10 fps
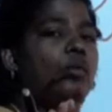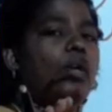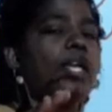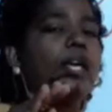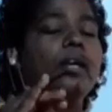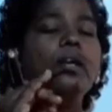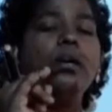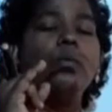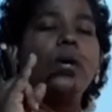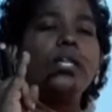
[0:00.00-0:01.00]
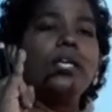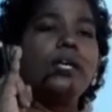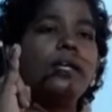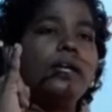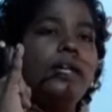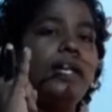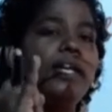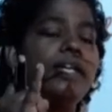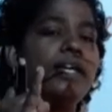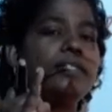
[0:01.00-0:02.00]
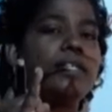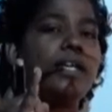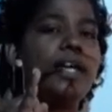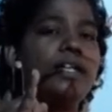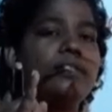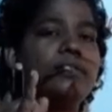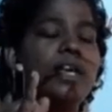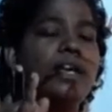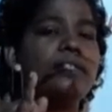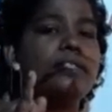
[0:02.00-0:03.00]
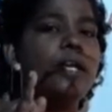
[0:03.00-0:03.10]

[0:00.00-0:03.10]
Okay, what the linear scale says?